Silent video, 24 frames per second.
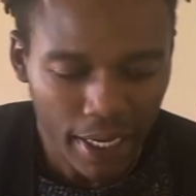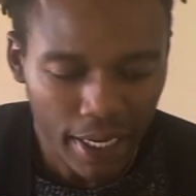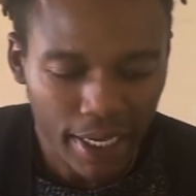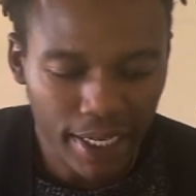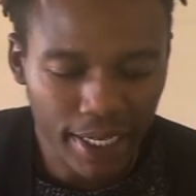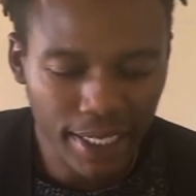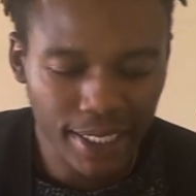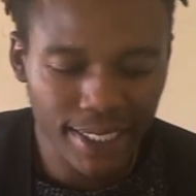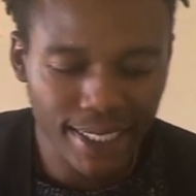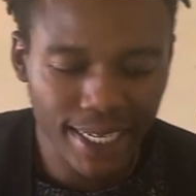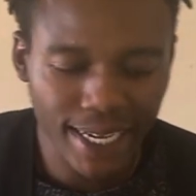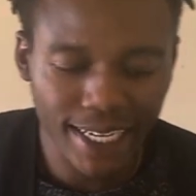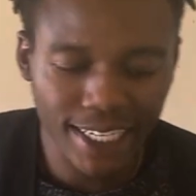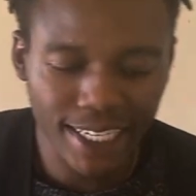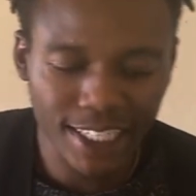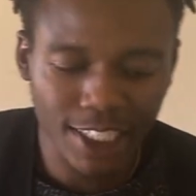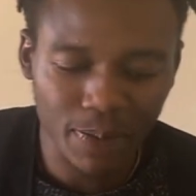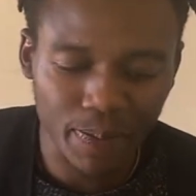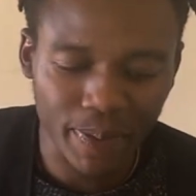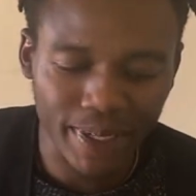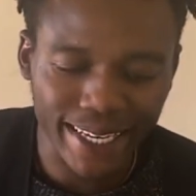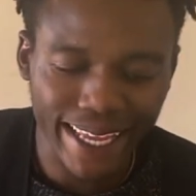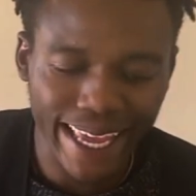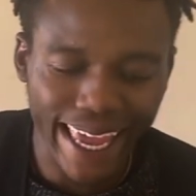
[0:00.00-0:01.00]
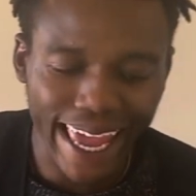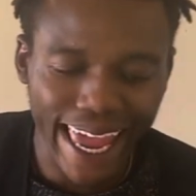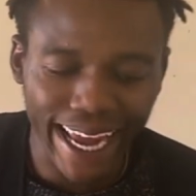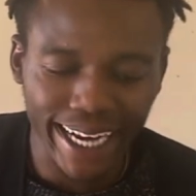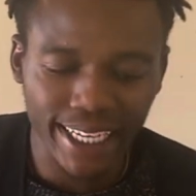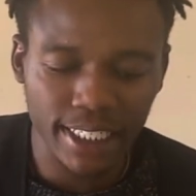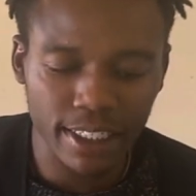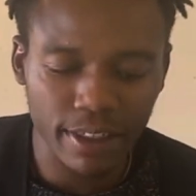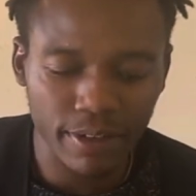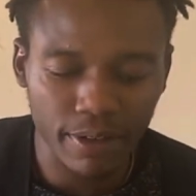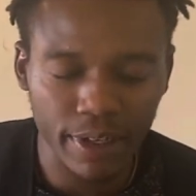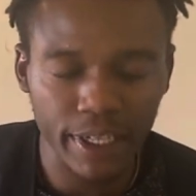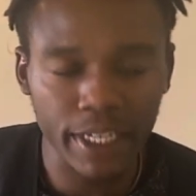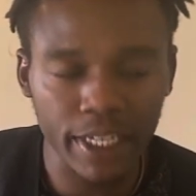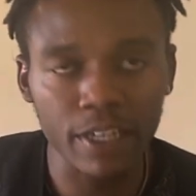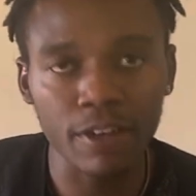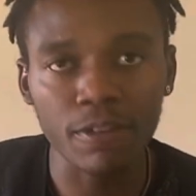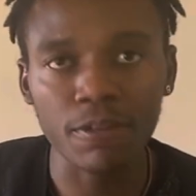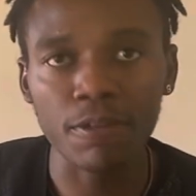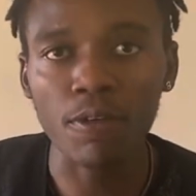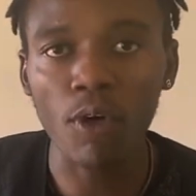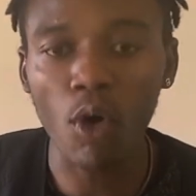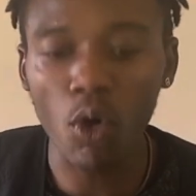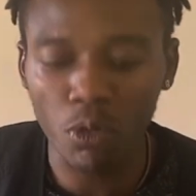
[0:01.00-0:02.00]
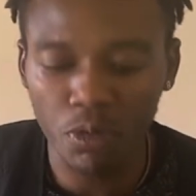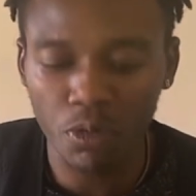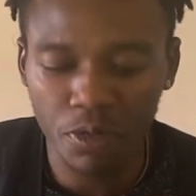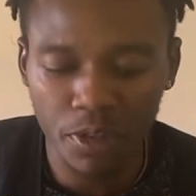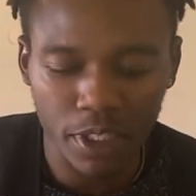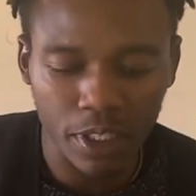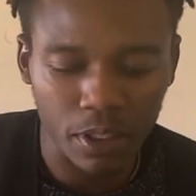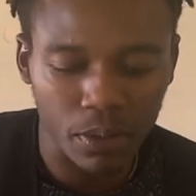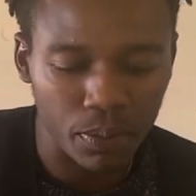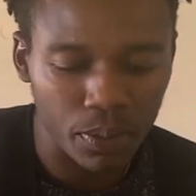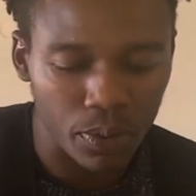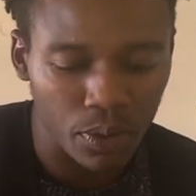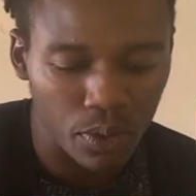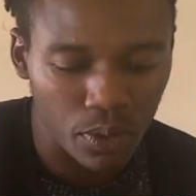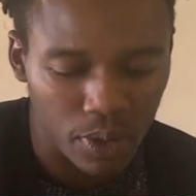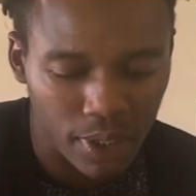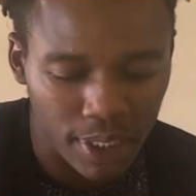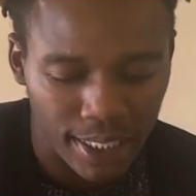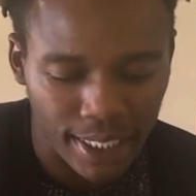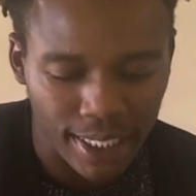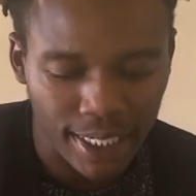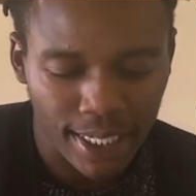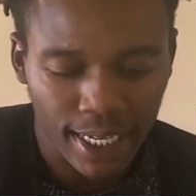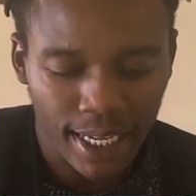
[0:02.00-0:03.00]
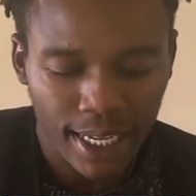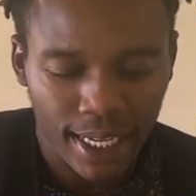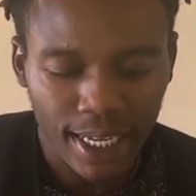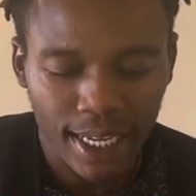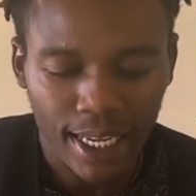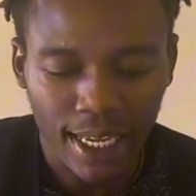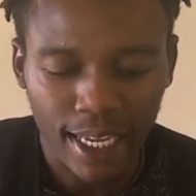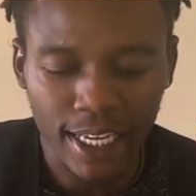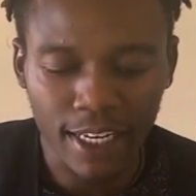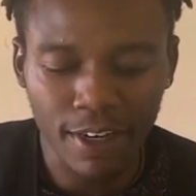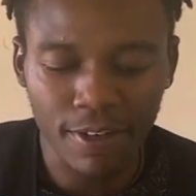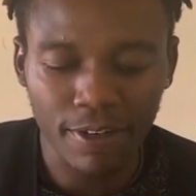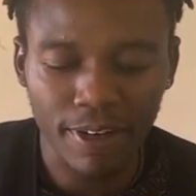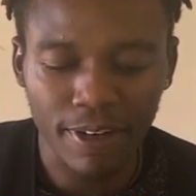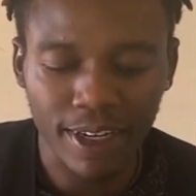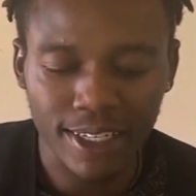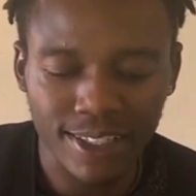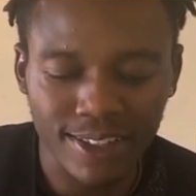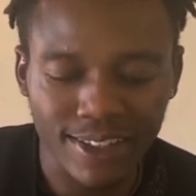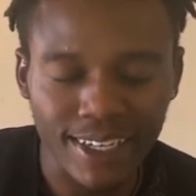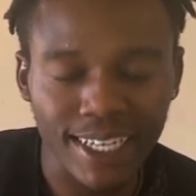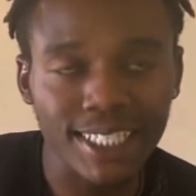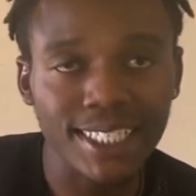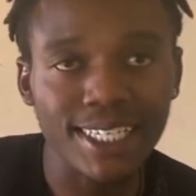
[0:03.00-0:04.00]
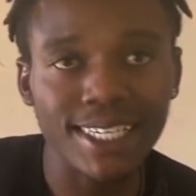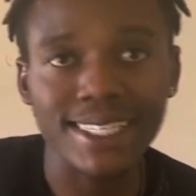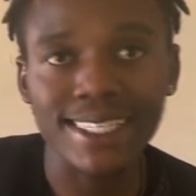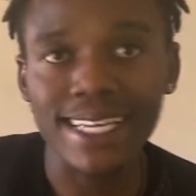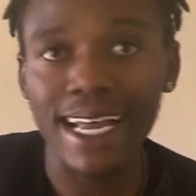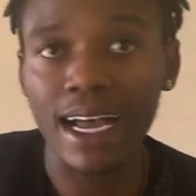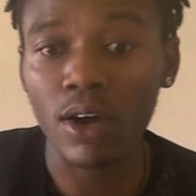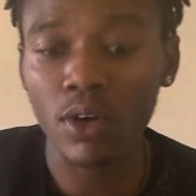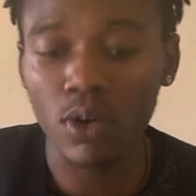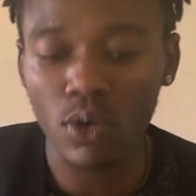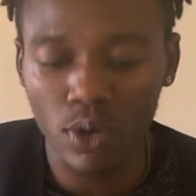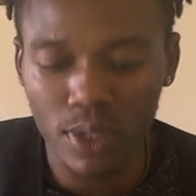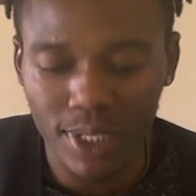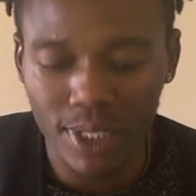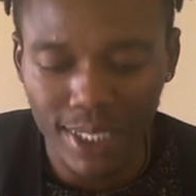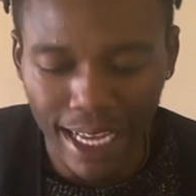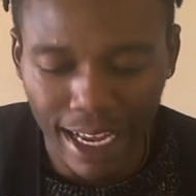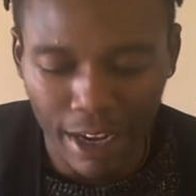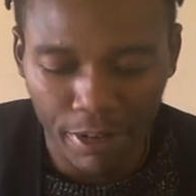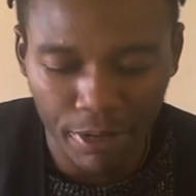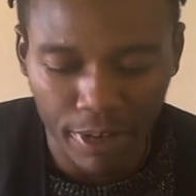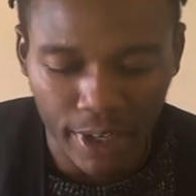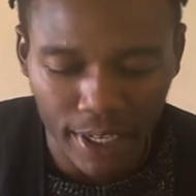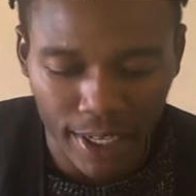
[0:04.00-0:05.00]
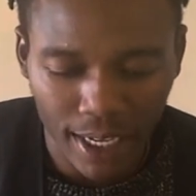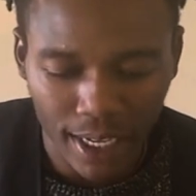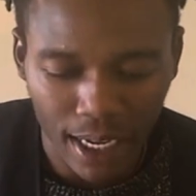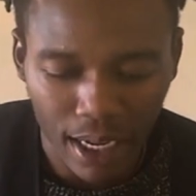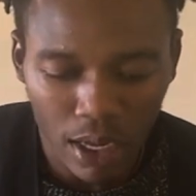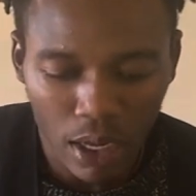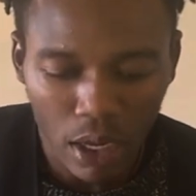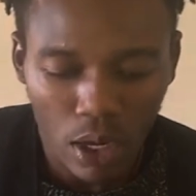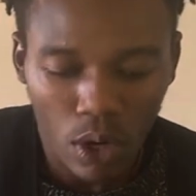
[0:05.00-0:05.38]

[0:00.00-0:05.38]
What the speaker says: India has been actively involved in building infrastructures across Africa,